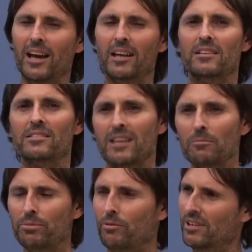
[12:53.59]
And at
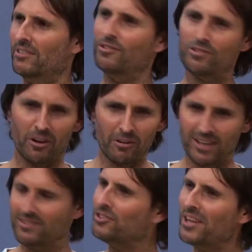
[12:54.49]
some point, your soul
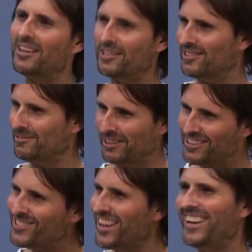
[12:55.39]
has to change what
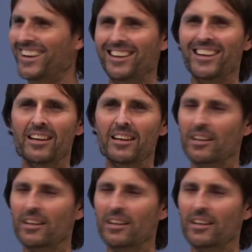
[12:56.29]
it's saying.